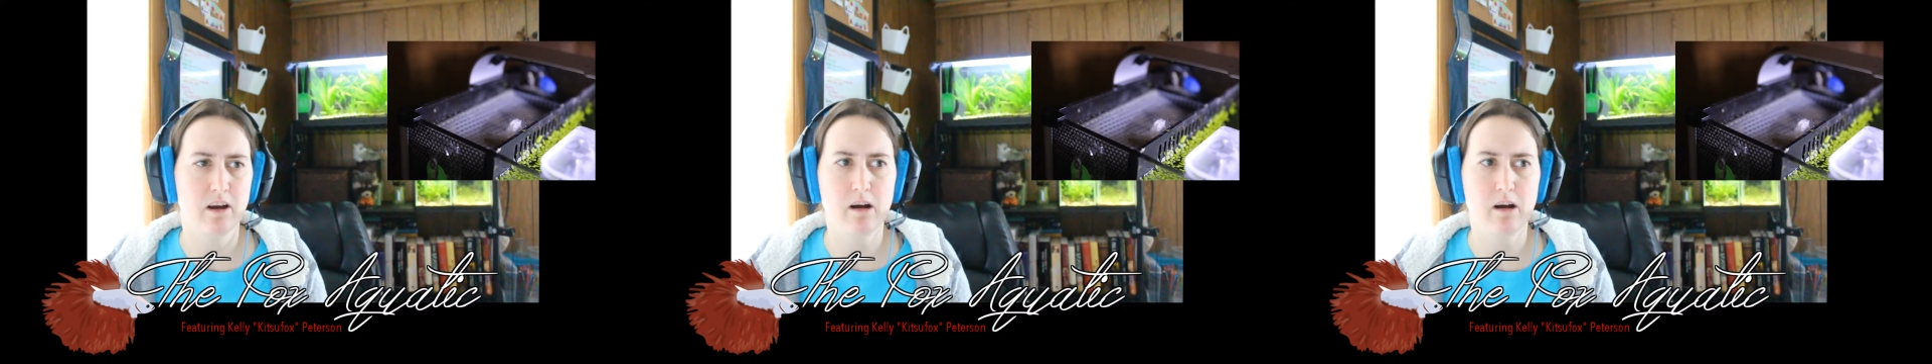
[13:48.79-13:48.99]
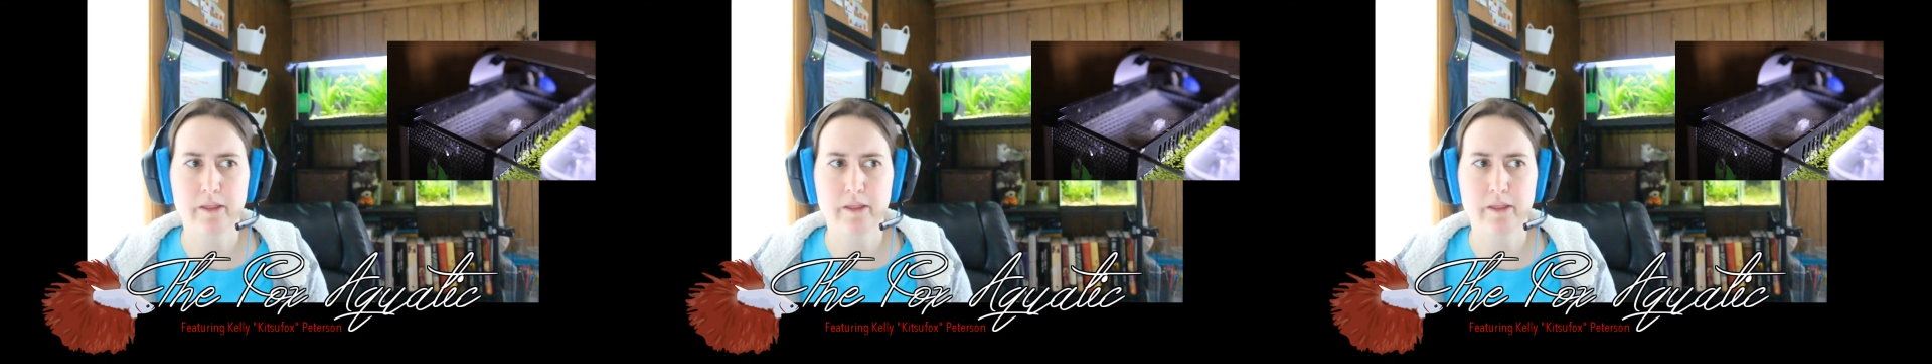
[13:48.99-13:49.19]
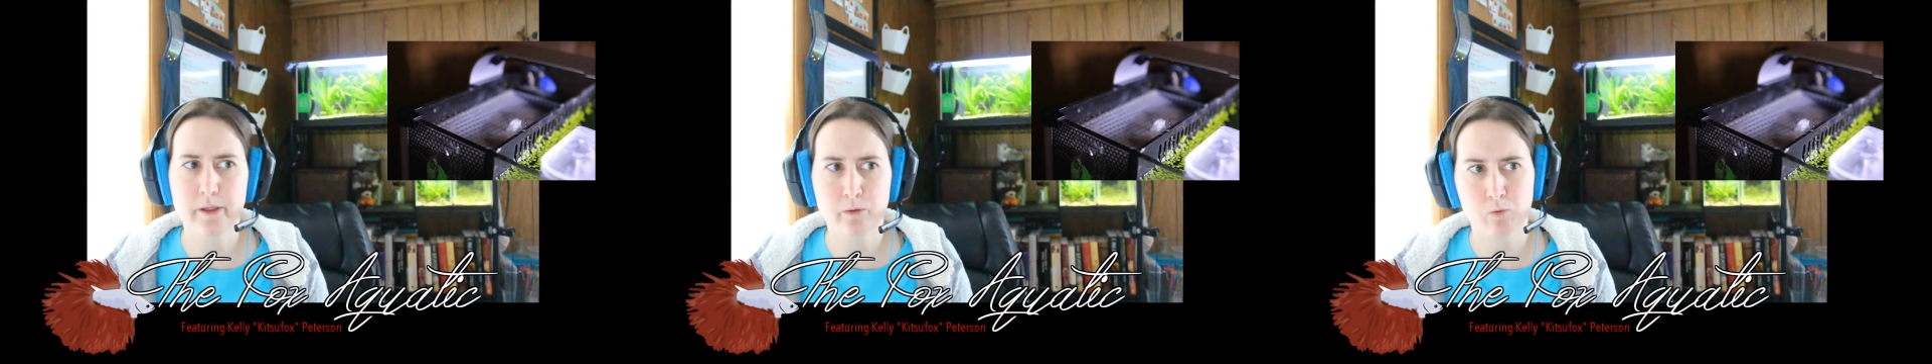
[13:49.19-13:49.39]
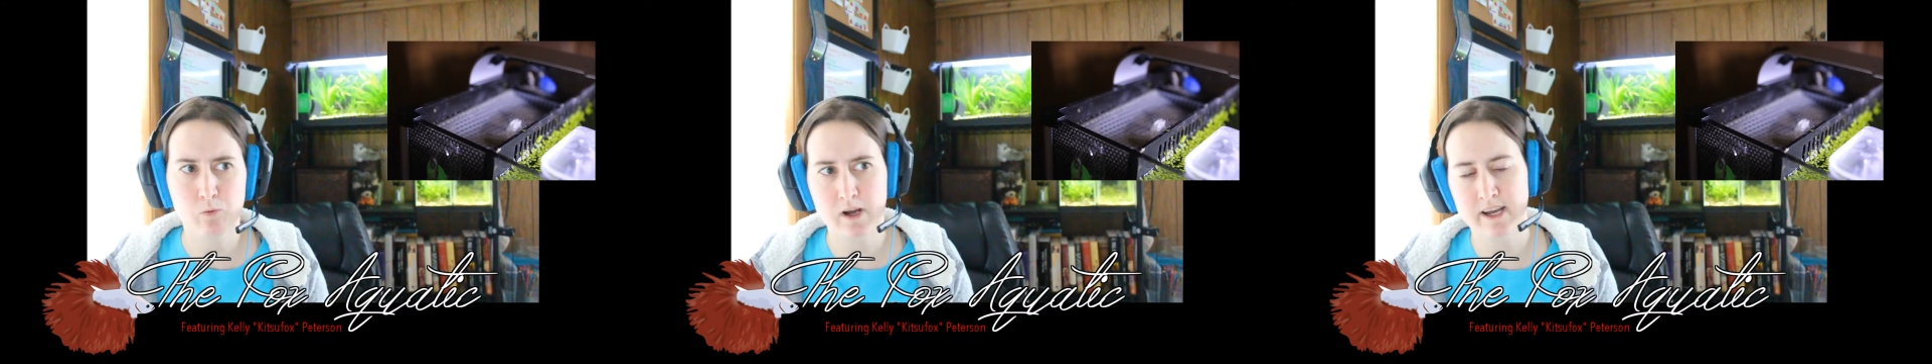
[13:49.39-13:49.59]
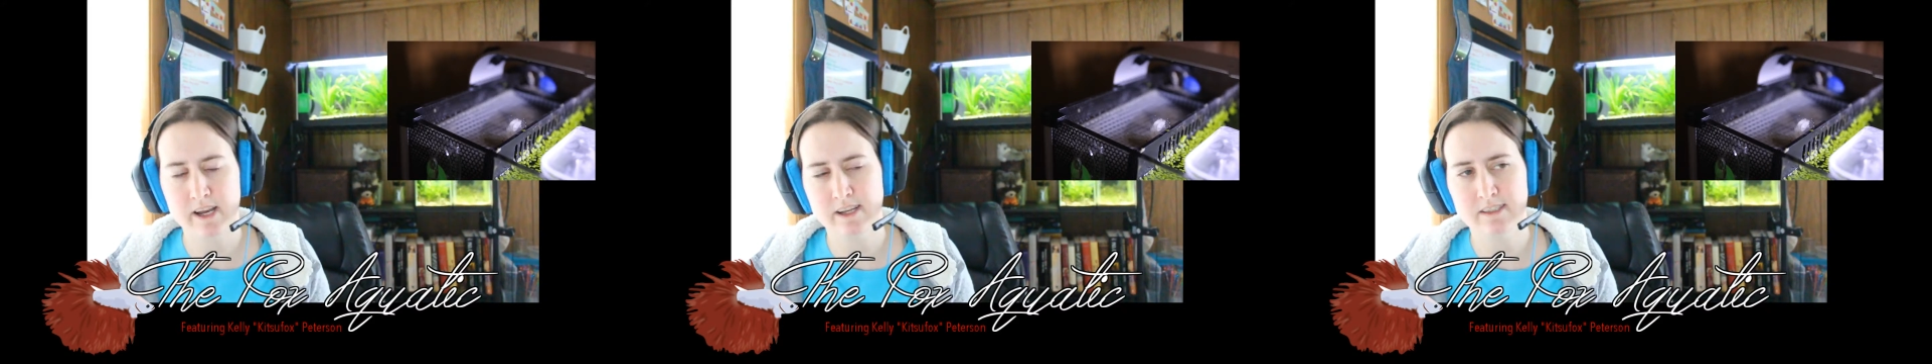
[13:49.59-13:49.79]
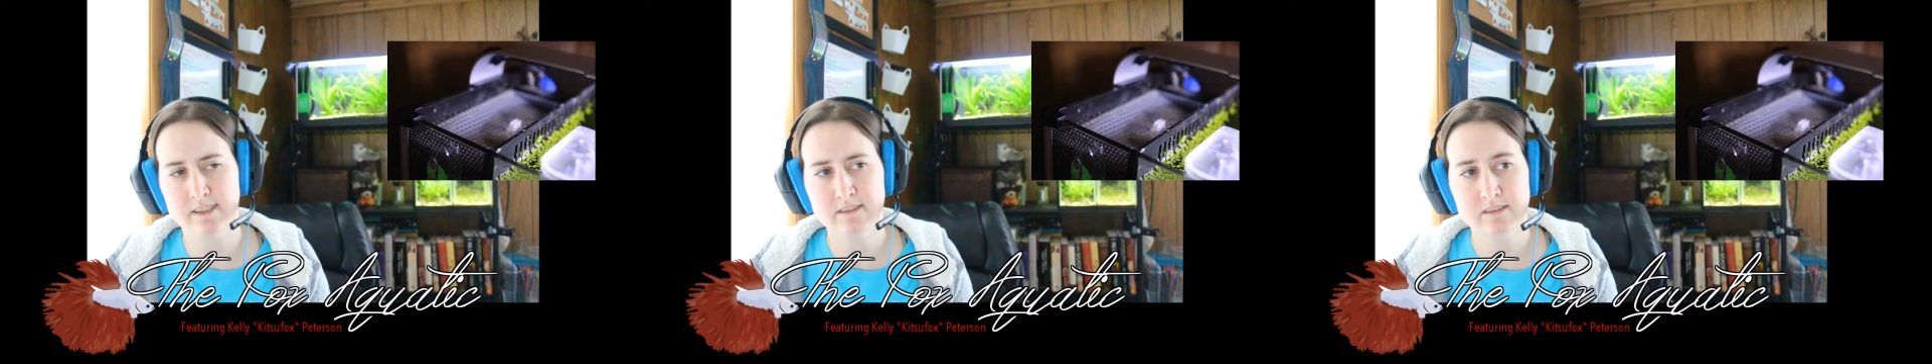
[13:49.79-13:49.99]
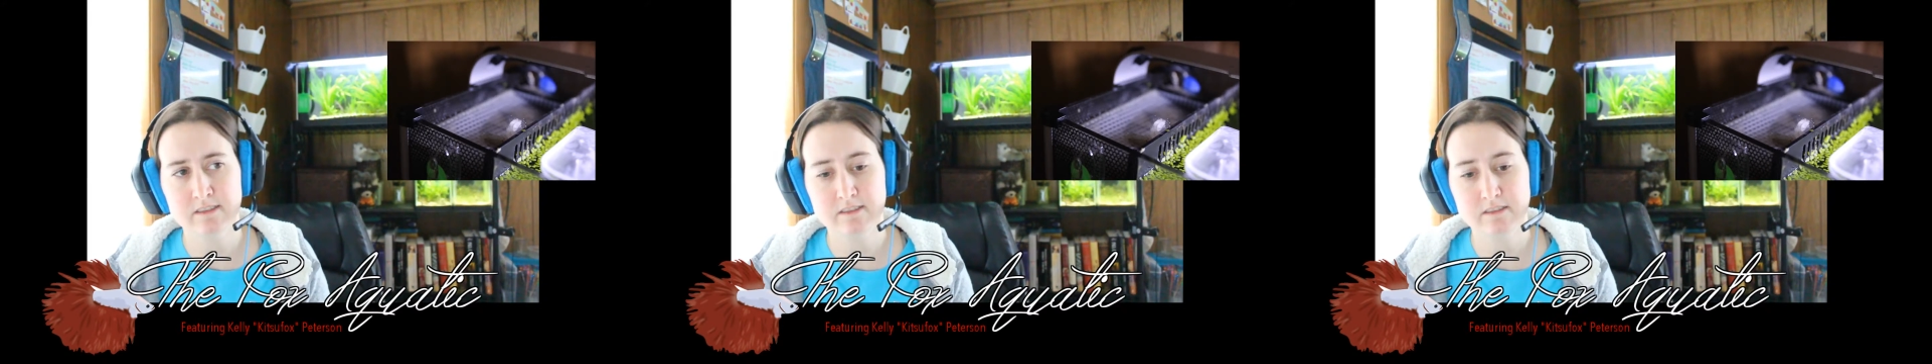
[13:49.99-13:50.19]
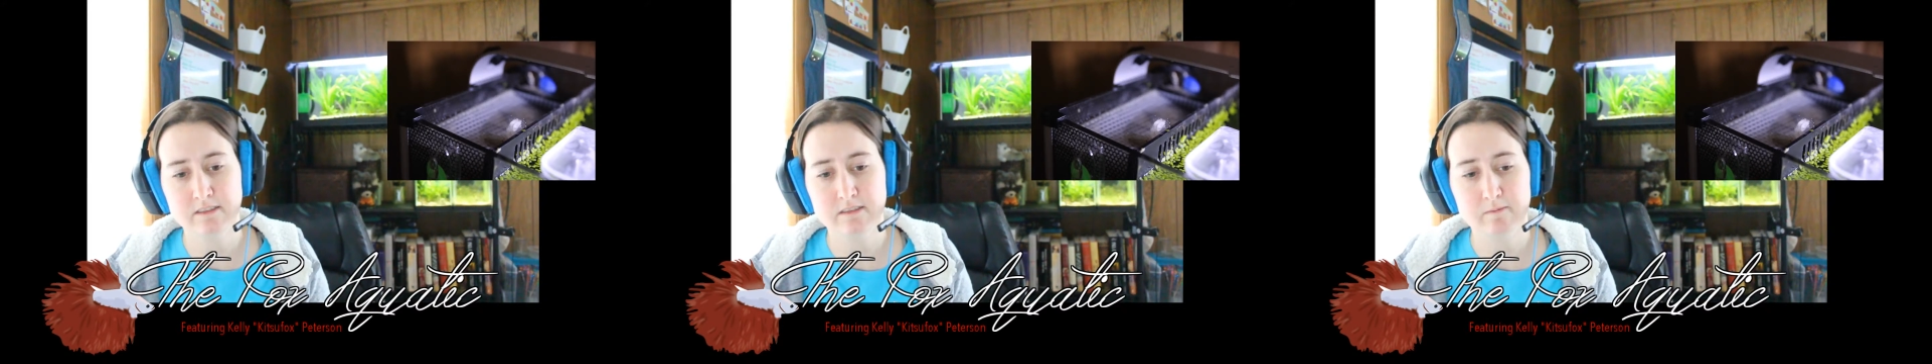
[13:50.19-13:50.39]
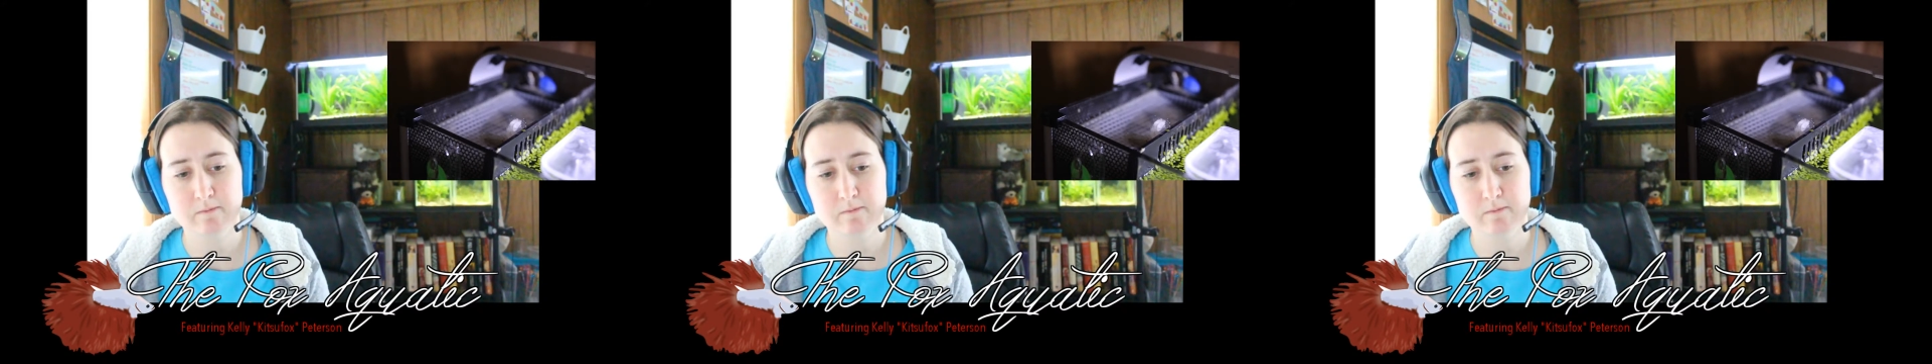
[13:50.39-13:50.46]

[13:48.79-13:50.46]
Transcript: Otherwise,